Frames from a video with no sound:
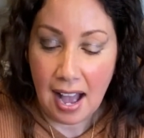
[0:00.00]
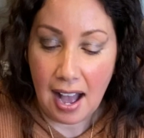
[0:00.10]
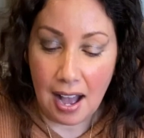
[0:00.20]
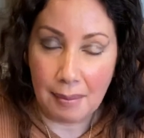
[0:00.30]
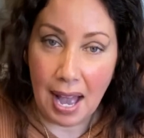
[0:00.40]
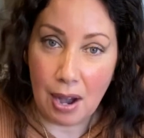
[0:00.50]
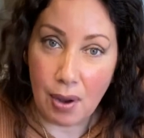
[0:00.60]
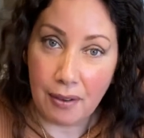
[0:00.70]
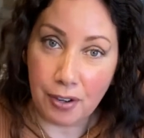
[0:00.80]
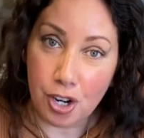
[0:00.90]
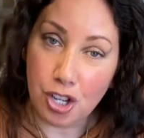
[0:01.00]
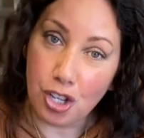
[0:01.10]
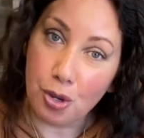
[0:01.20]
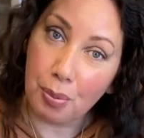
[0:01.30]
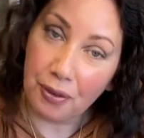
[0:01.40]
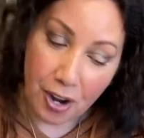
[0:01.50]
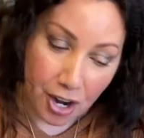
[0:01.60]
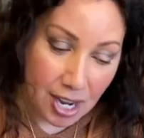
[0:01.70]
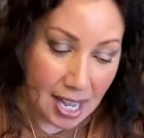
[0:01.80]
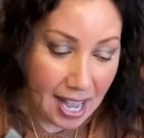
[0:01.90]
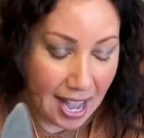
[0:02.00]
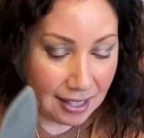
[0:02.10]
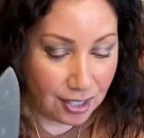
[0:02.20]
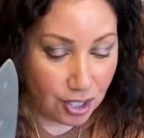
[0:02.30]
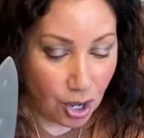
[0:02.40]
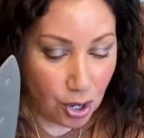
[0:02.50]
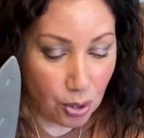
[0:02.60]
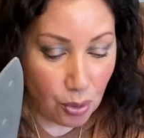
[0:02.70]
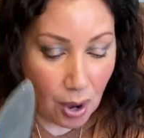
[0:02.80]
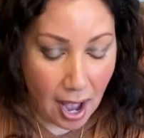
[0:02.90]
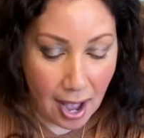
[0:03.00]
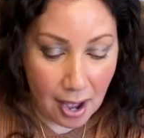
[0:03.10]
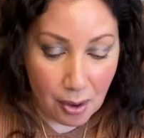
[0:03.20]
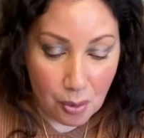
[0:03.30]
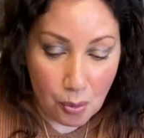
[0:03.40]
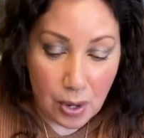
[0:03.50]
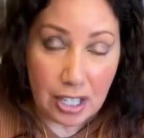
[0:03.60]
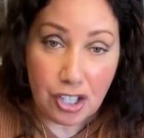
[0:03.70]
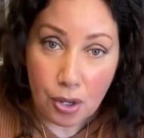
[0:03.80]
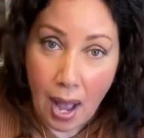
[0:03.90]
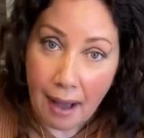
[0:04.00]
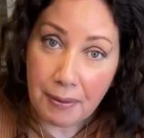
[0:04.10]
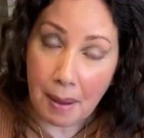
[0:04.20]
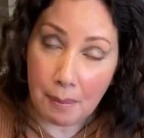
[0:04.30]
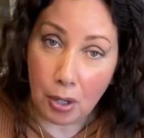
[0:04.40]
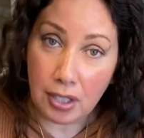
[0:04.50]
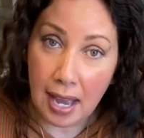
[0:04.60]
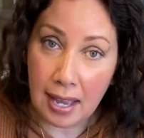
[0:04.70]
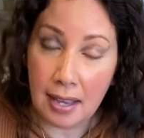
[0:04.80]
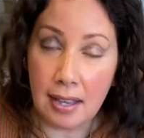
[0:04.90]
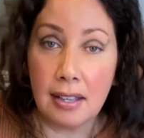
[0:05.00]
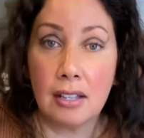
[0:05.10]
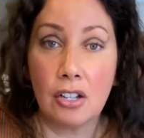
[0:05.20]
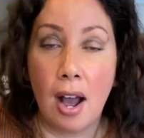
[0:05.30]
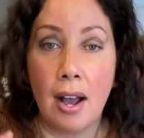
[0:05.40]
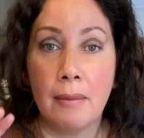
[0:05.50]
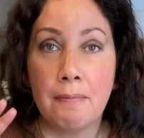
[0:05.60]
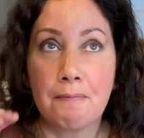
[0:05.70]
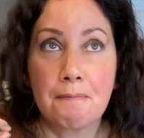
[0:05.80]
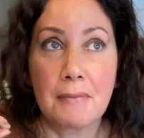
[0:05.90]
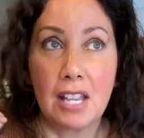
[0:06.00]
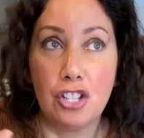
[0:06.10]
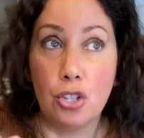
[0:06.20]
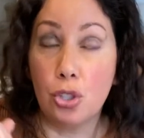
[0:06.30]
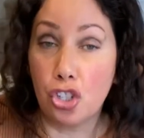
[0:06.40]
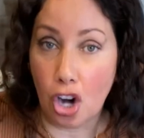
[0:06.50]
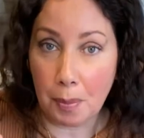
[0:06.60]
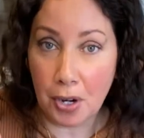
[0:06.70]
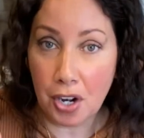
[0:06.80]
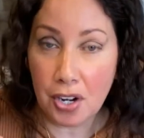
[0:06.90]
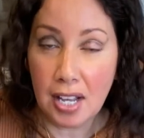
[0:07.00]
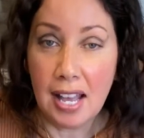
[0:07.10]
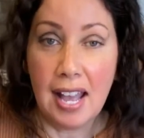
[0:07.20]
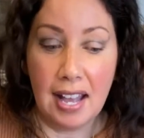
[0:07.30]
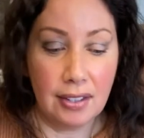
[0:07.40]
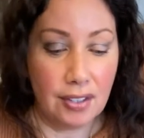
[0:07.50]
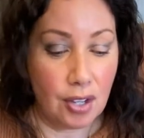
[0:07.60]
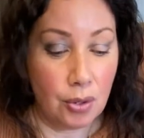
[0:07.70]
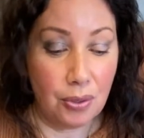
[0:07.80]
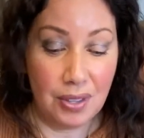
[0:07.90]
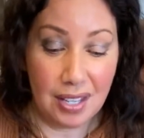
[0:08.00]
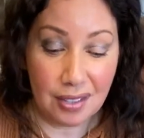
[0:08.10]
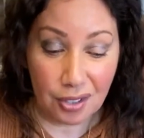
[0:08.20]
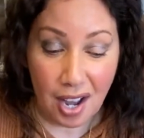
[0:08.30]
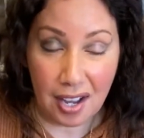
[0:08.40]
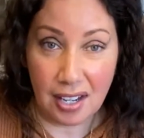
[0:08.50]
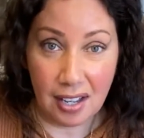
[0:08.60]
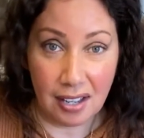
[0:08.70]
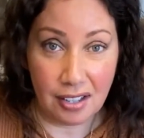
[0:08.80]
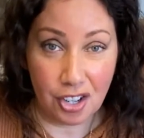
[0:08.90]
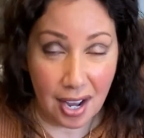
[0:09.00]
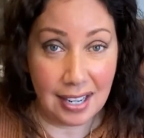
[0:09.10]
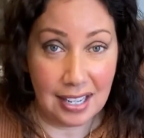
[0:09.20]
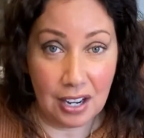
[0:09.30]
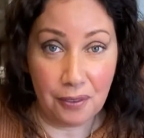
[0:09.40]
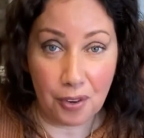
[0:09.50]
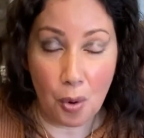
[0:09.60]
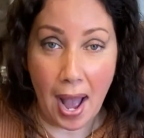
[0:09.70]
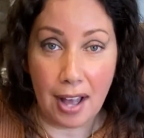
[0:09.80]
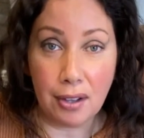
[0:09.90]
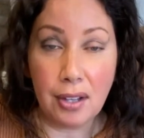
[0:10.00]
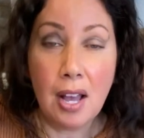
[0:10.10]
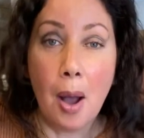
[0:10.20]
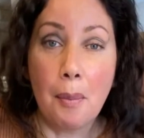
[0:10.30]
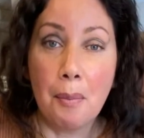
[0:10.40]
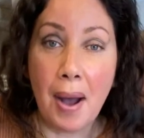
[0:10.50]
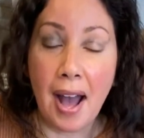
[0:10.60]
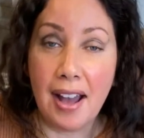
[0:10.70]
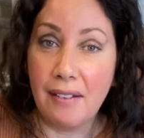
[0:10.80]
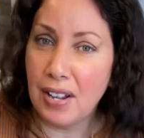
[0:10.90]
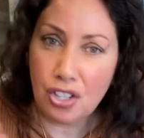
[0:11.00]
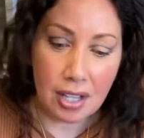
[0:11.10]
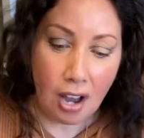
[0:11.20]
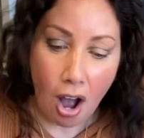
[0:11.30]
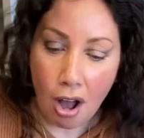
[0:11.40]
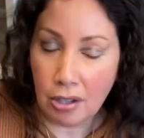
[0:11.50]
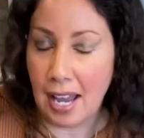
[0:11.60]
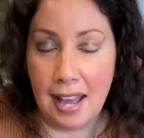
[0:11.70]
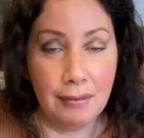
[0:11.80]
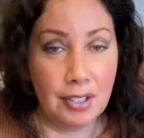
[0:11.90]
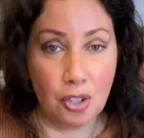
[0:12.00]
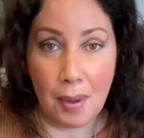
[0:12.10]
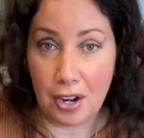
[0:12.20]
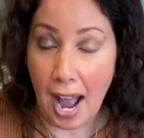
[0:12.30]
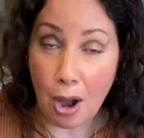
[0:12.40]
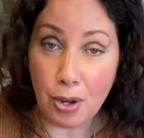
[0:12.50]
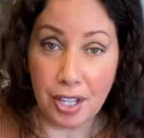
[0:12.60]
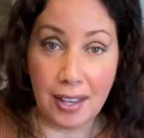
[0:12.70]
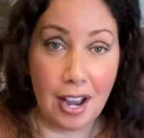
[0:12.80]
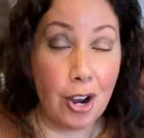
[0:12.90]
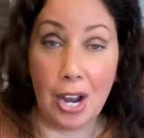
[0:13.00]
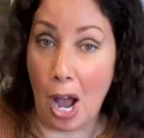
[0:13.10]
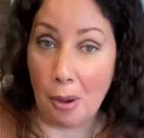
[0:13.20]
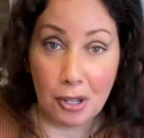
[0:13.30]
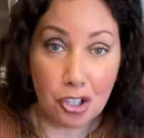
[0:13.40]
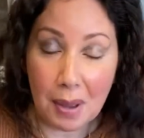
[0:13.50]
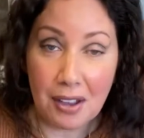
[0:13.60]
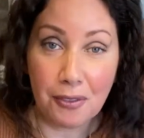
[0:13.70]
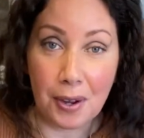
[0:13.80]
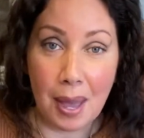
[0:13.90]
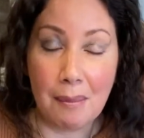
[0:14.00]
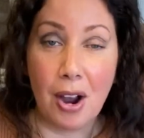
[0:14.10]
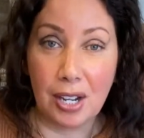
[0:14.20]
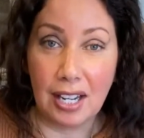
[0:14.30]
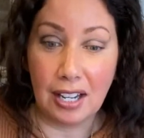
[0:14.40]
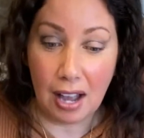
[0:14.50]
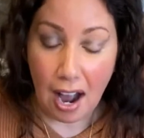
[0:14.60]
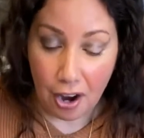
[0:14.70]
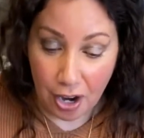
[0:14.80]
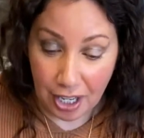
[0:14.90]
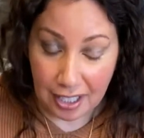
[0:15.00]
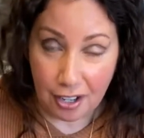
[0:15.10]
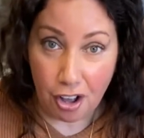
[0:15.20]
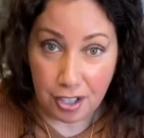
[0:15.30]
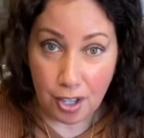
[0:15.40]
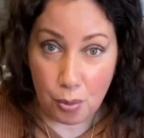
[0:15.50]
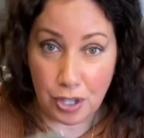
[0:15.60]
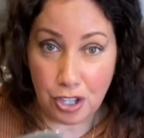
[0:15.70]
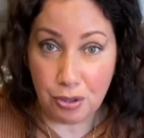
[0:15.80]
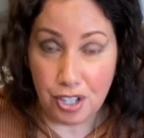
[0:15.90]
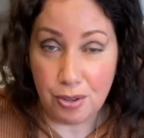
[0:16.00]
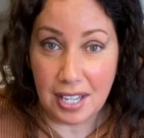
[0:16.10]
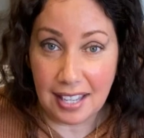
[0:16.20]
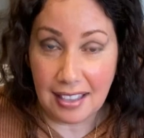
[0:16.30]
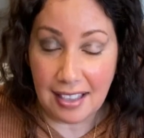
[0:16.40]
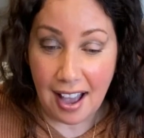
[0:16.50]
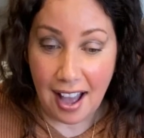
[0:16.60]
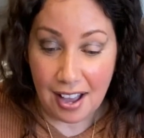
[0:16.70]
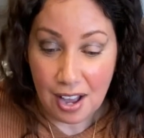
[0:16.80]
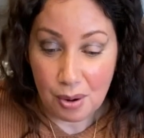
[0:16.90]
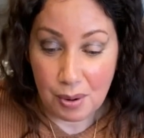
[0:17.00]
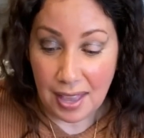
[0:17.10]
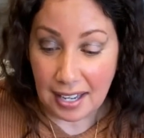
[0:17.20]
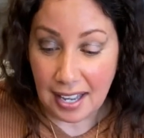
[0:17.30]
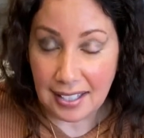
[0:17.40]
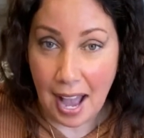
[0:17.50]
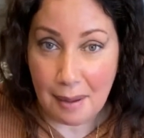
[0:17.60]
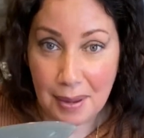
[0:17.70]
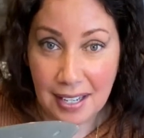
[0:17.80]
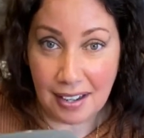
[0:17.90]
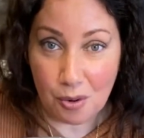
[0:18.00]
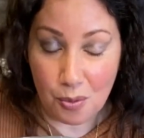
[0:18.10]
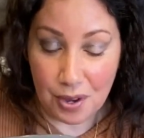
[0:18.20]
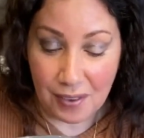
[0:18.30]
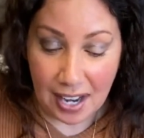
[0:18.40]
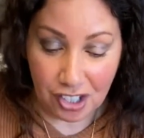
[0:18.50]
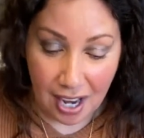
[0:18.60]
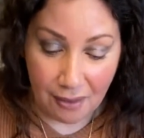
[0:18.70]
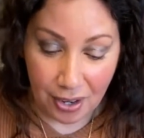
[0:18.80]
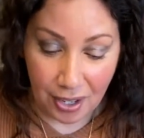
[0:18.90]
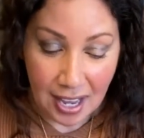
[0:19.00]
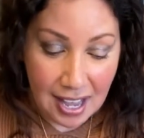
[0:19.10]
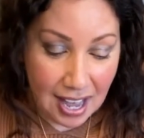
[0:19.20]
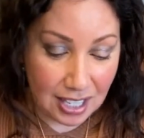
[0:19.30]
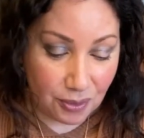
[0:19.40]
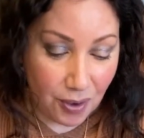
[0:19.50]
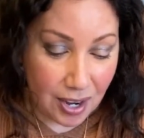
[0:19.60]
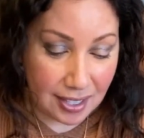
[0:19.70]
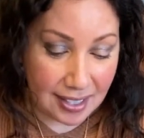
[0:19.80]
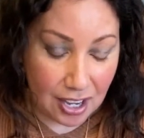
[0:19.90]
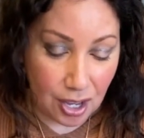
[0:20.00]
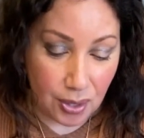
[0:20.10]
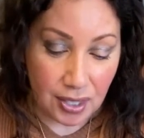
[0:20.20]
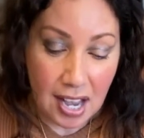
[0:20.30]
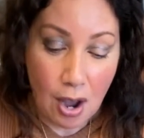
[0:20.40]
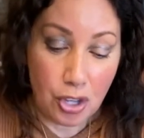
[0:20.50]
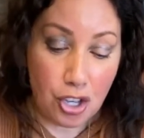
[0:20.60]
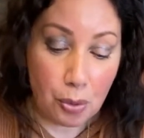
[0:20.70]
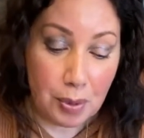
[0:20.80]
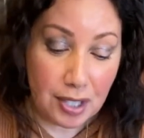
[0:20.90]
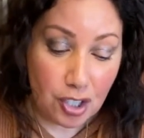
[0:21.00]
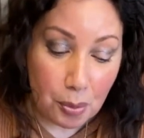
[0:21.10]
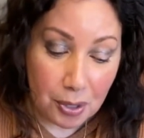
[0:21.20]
however you prefer. And so we do have that multi-use sharpener. And so these are you're not gonna need it for a while, but eventually all knives, no matter how good they are or how much you pay for them, are gonna dull. So when you do need, when that does happen, we've got you covered as far as that goes. You'll be super